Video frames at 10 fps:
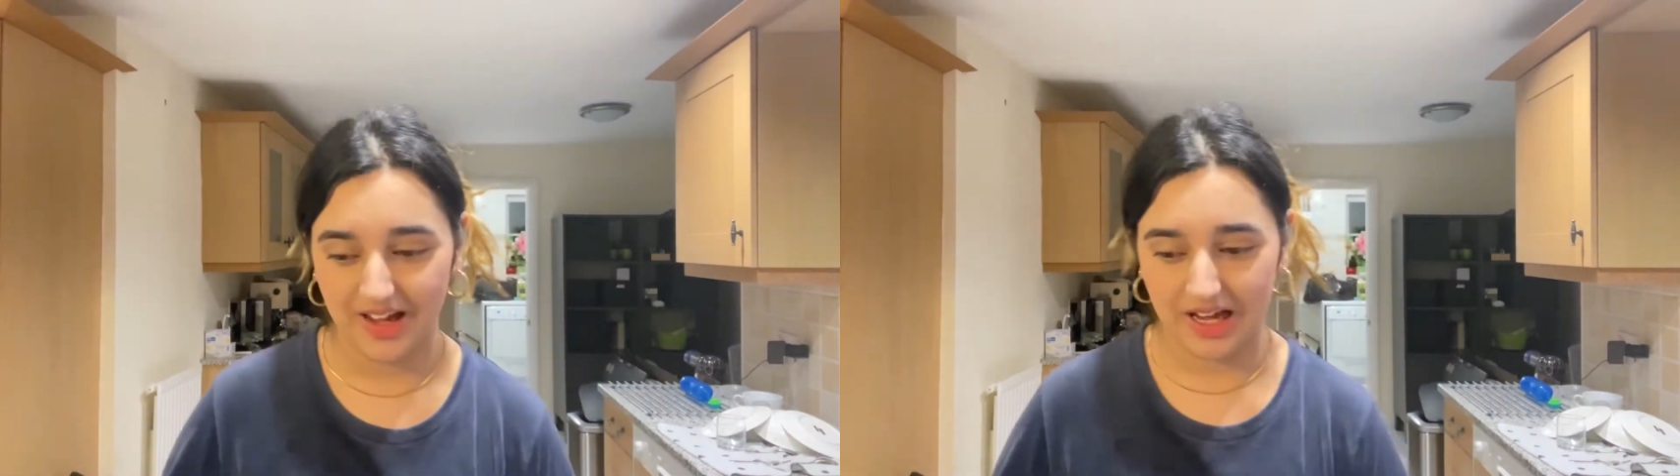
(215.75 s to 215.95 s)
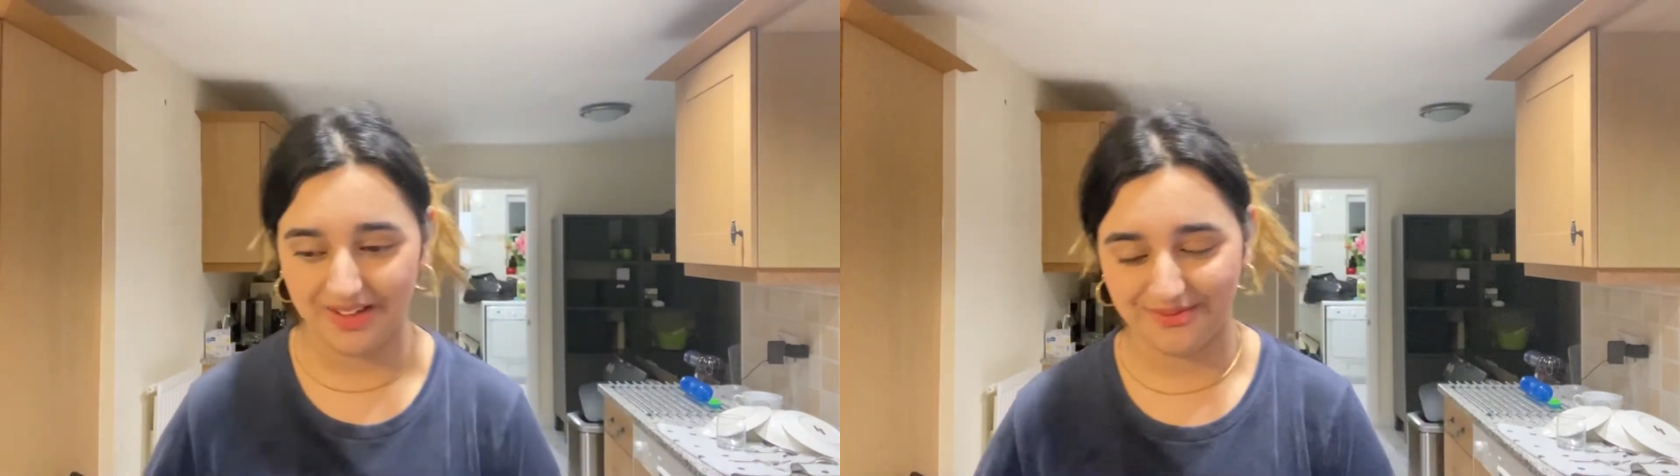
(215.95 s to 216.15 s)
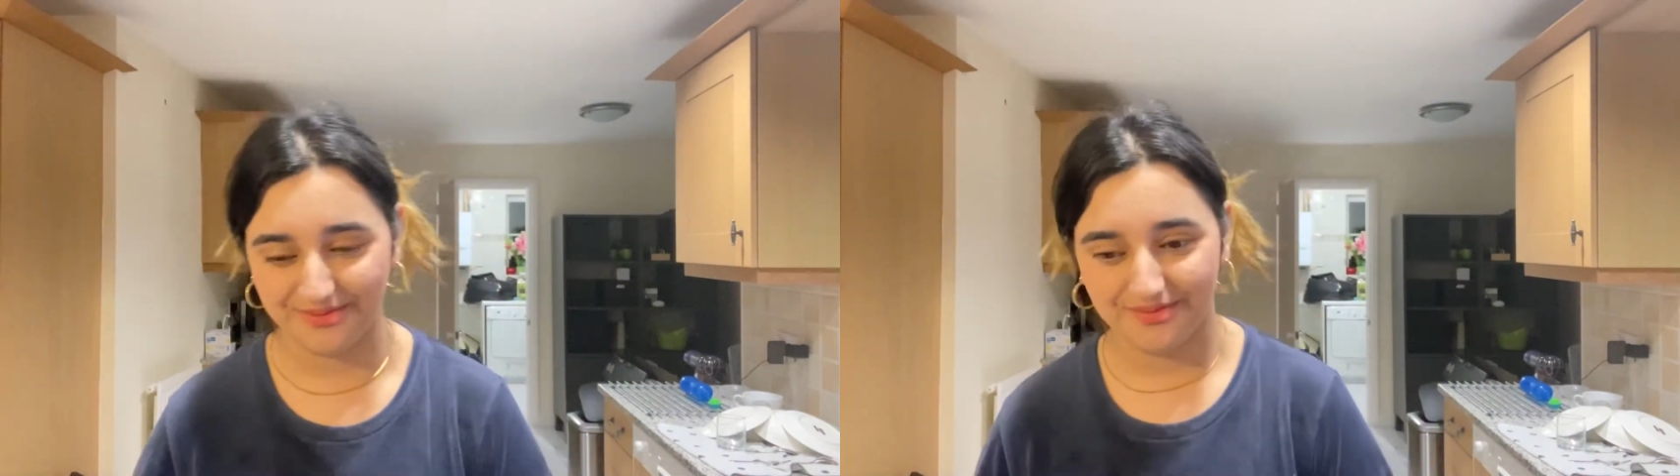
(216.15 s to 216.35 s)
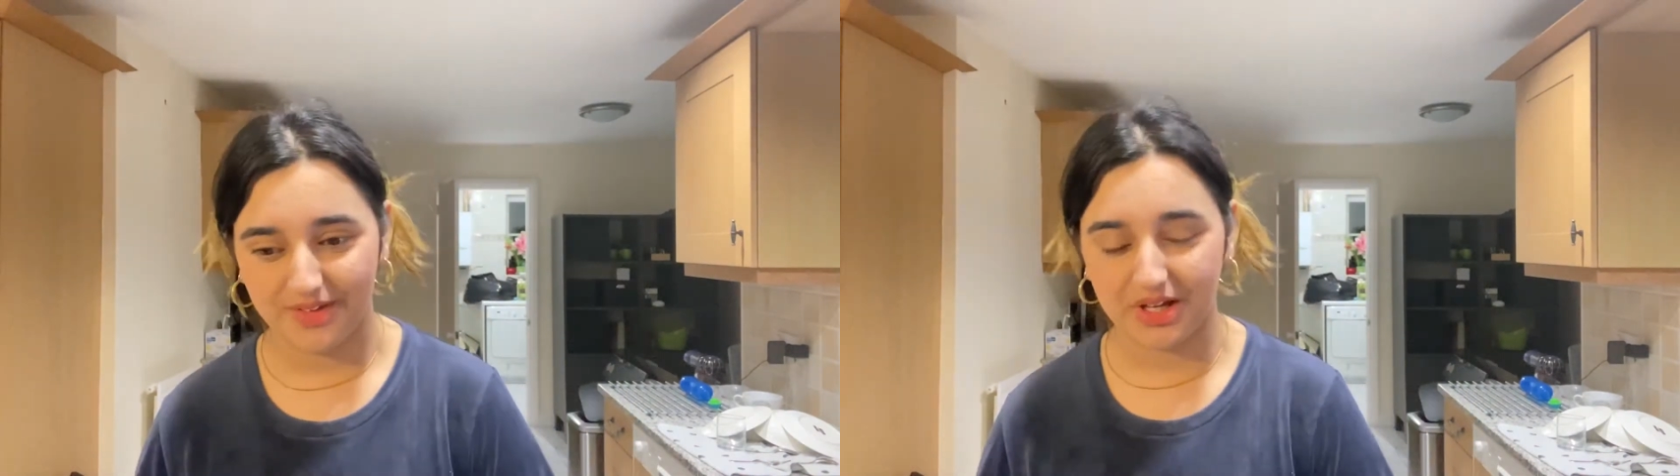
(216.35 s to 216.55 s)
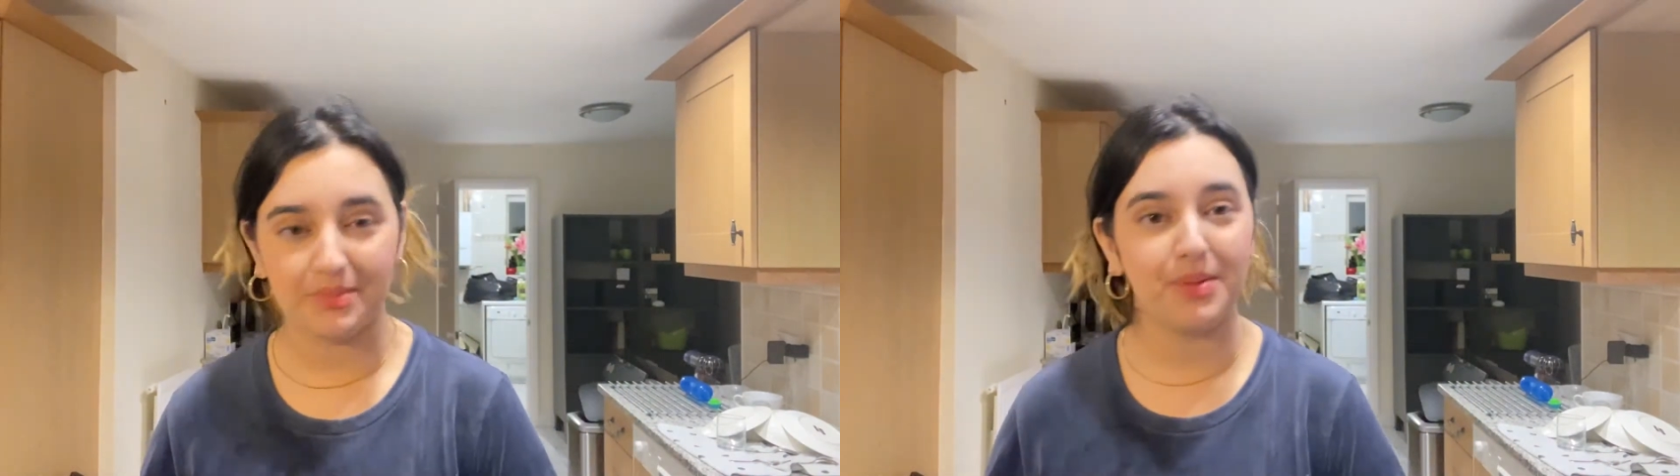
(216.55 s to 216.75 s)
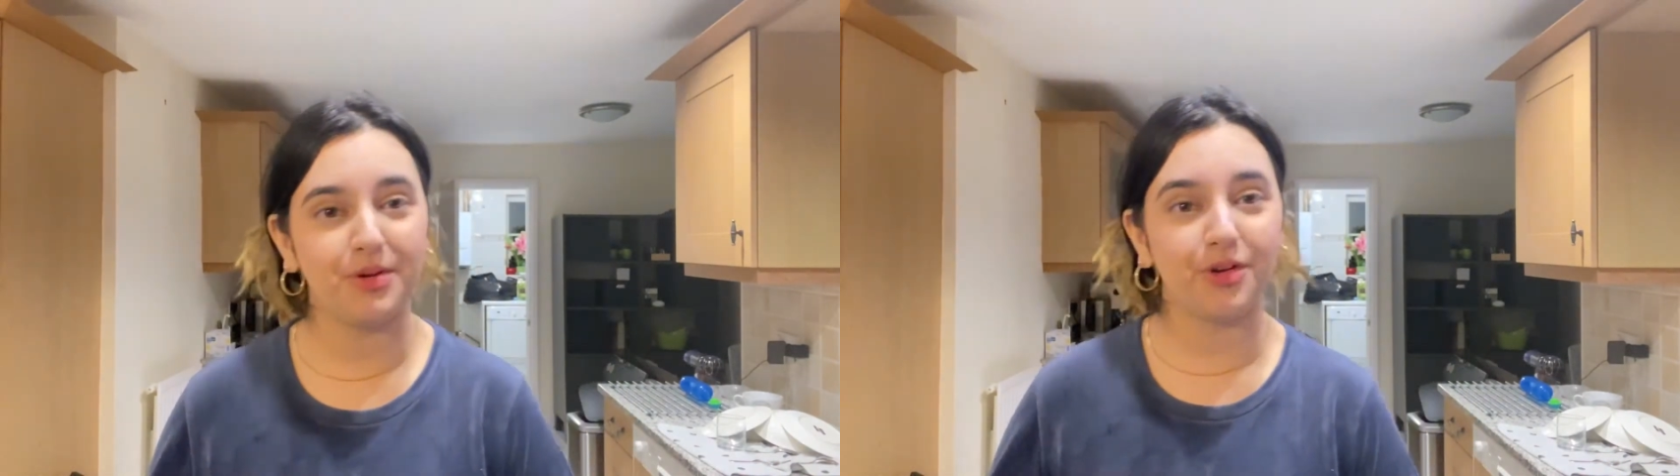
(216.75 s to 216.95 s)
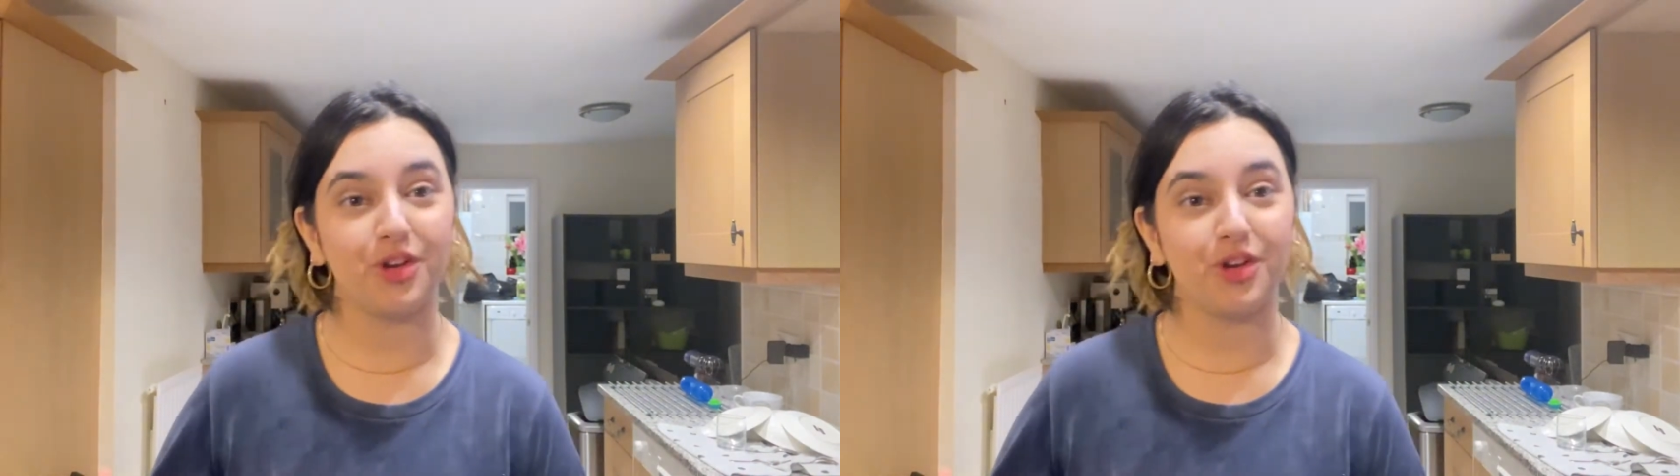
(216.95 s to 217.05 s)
Okay, maybe not